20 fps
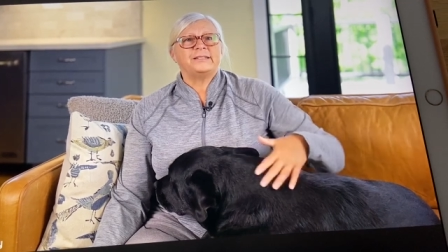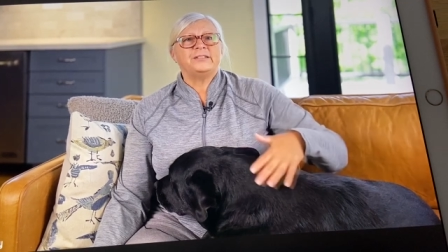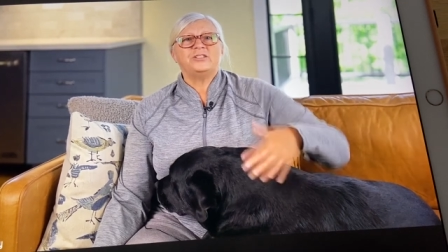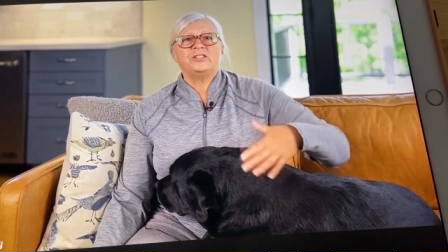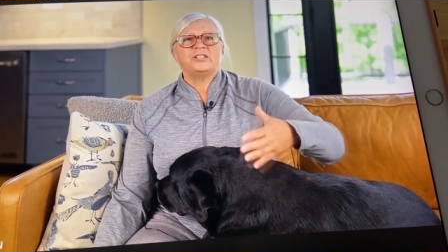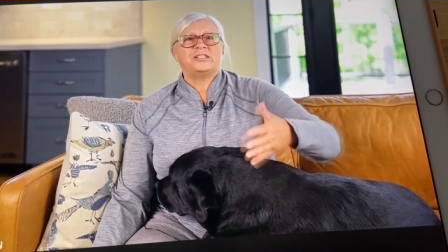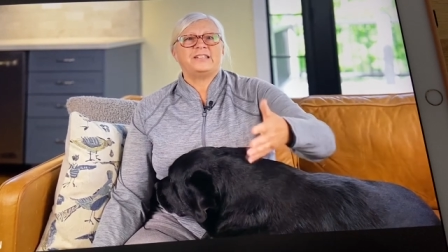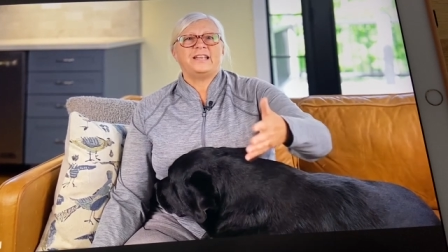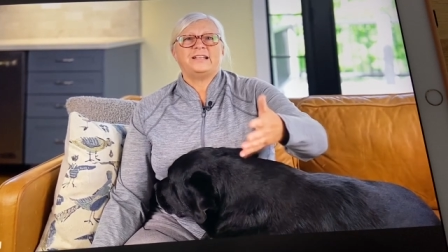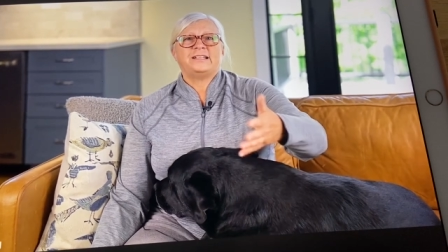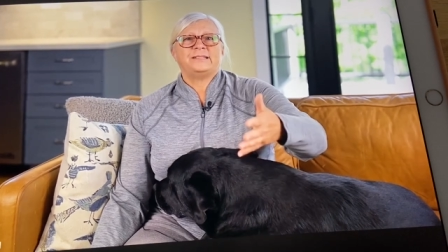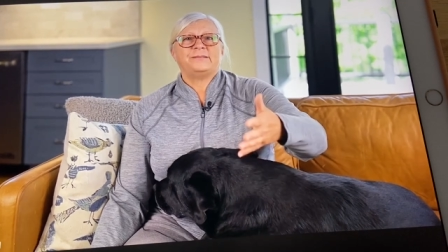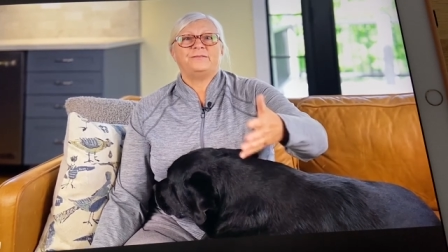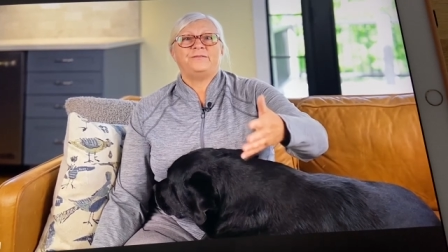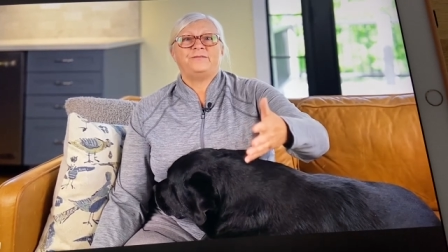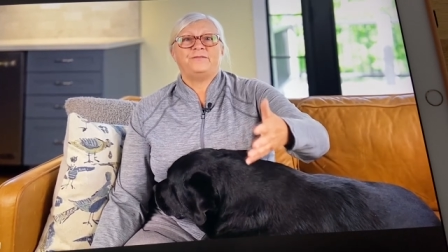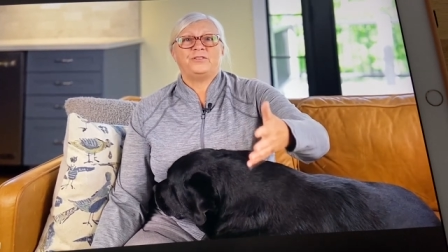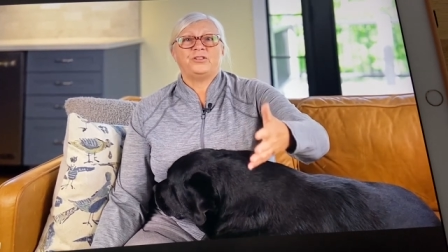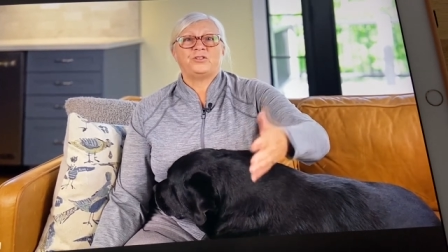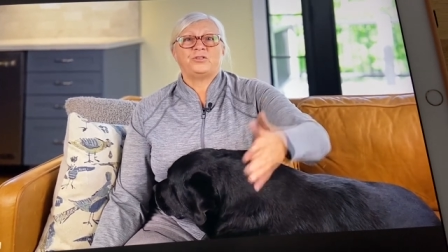and just add
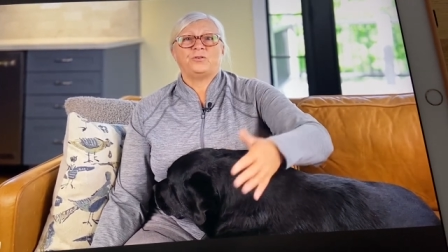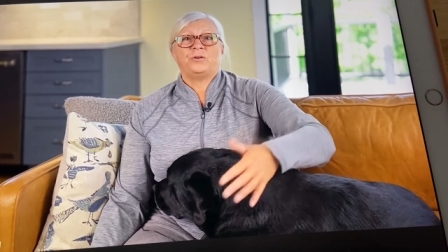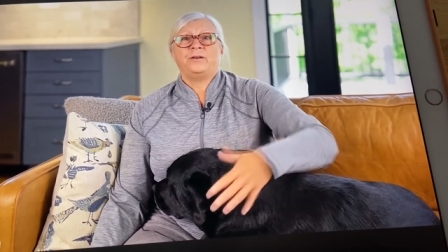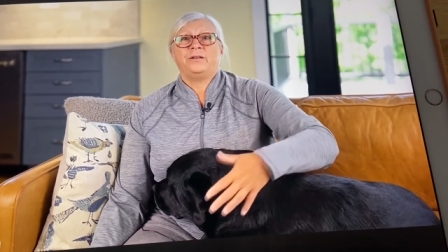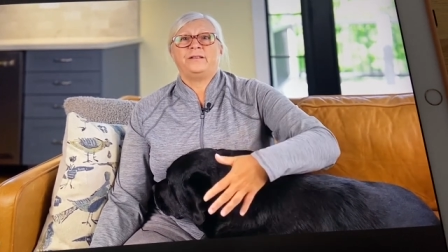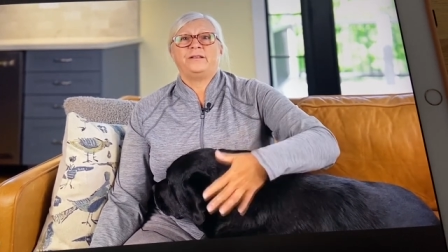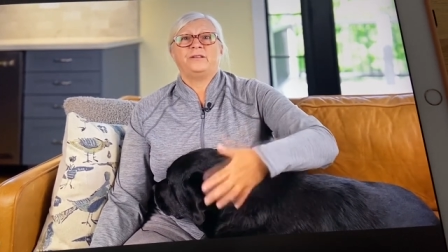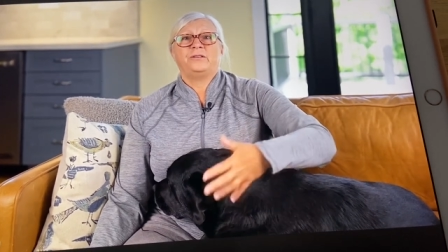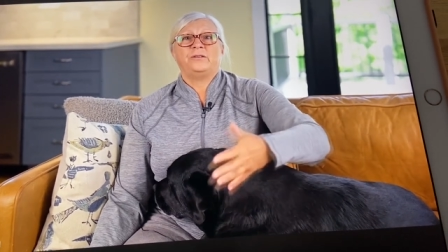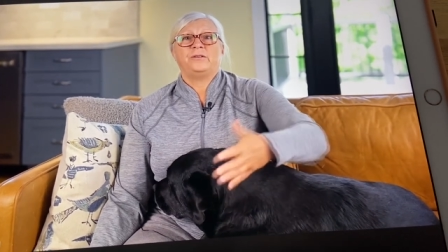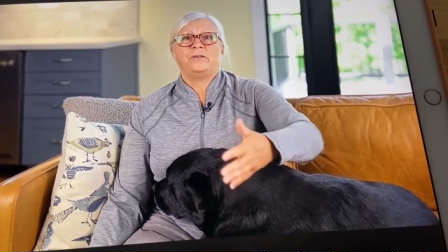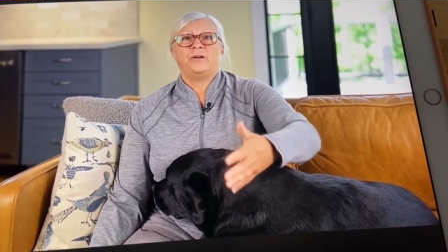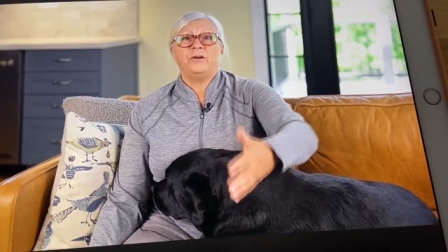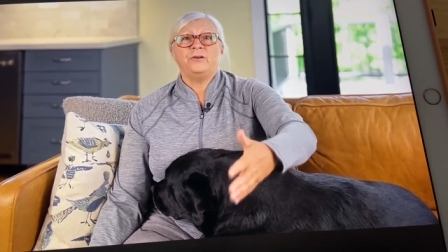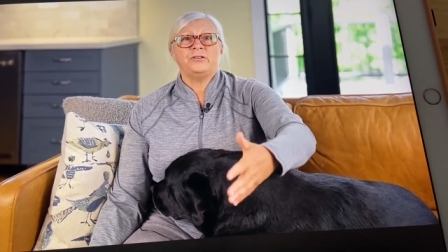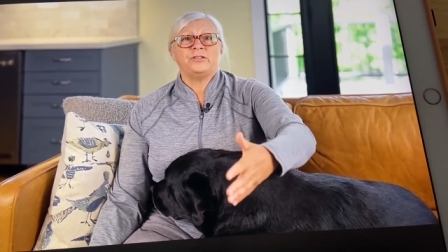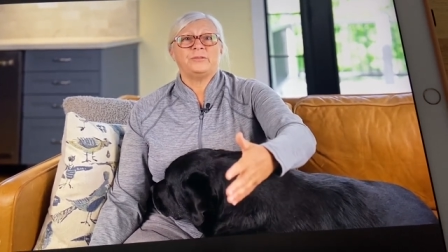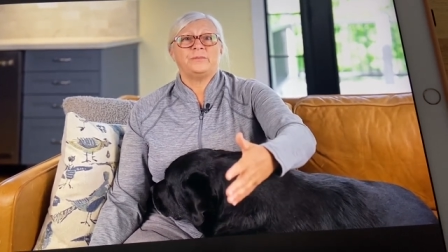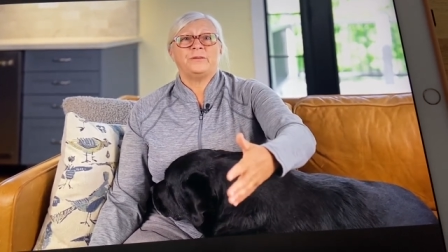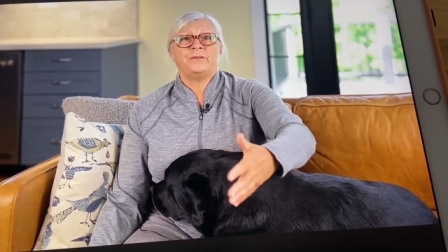some fish oil and
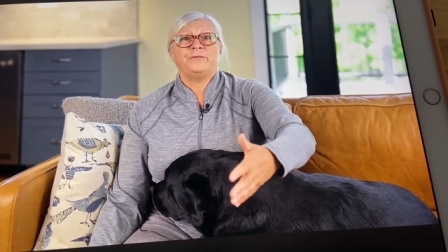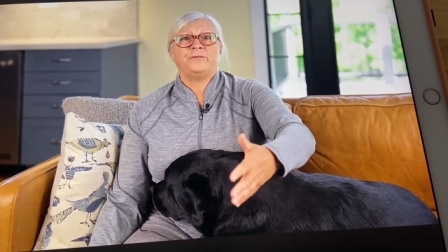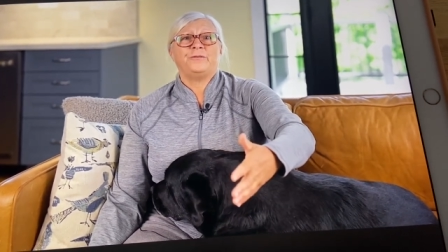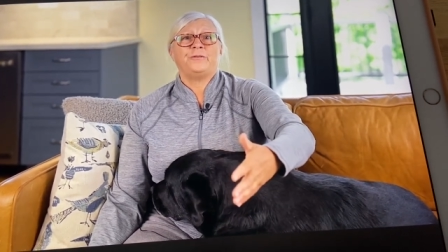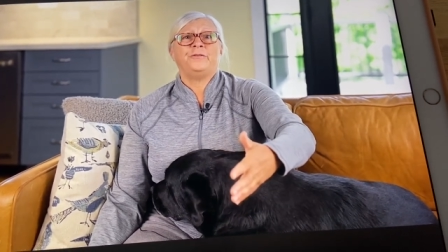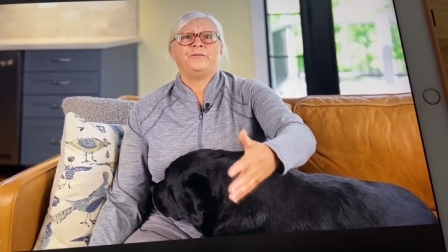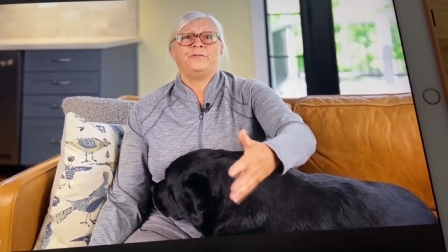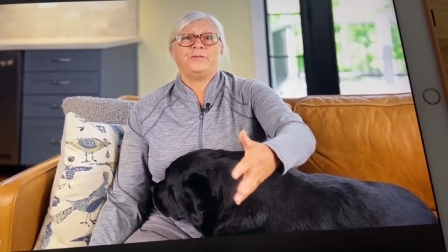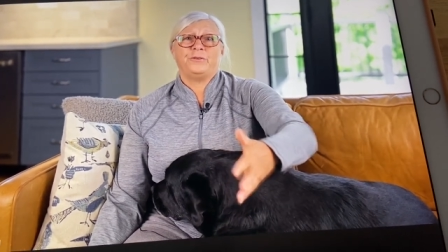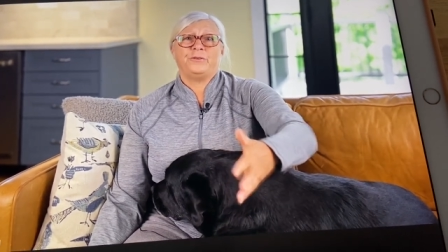glucosamine for a